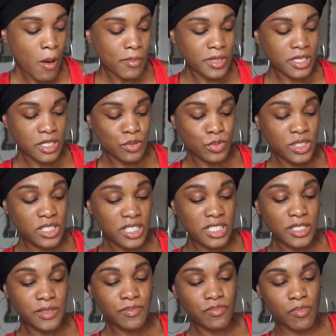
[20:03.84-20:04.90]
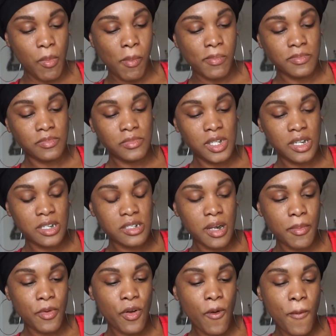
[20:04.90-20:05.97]
Because we did, me and that
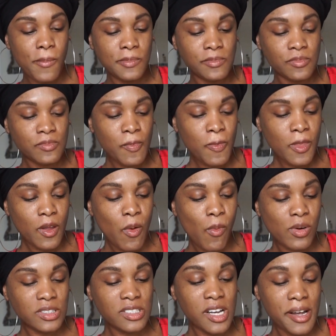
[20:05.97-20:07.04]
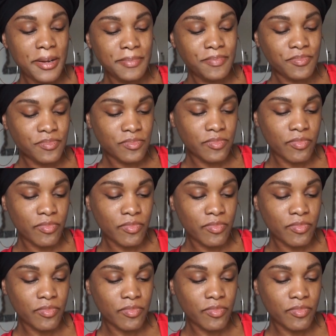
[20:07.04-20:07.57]
same girl, one time